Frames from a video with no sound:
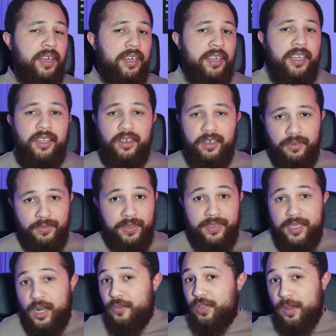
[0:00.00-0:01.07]
you know, we've
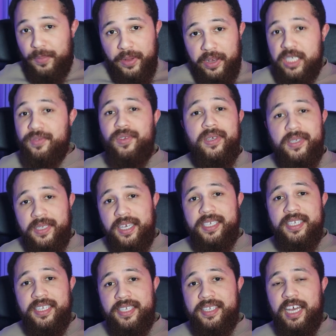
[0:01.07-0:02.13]
seen over the past few
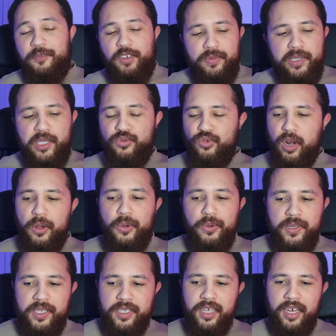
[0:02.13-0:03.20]
seasons that we've
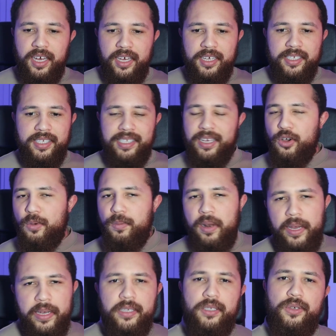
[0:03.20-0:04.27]
struggled to sell
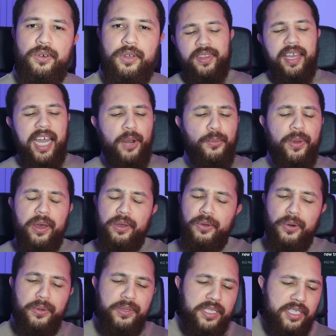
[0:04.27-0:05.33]
players on, and we're
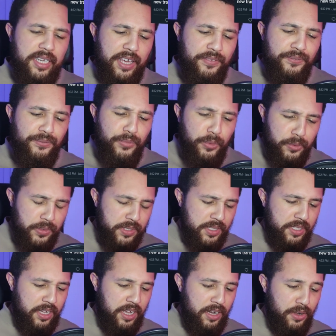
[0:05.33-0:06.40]
constantly forced
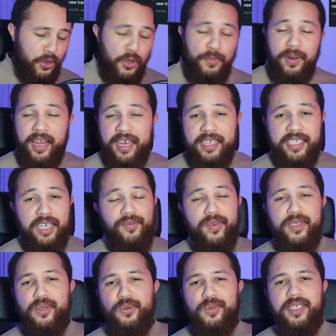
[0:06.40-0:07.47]
to loan players every
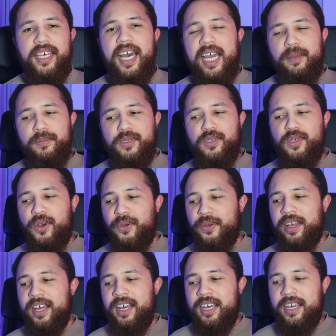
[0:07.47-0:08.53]
single time. So
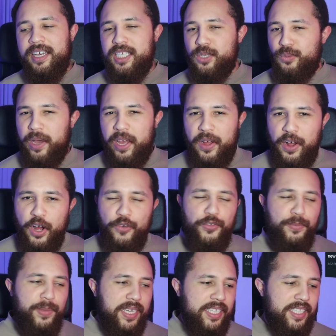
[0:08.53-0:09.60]
it's quite hard
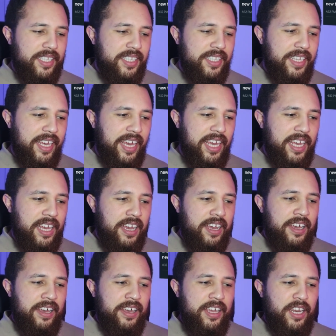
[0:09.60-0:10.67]
for me to say,
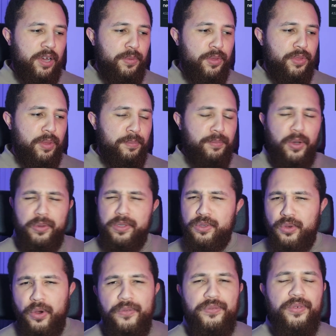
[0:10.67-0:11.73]
you know, with the most
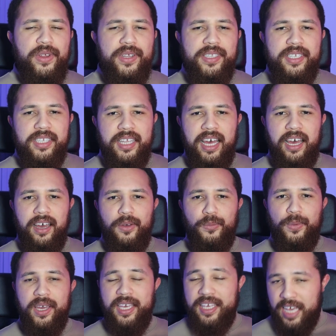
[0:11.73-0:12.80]
confidence that
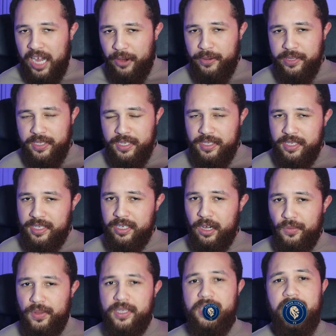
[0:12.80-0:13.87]
we're guaranteed to sell these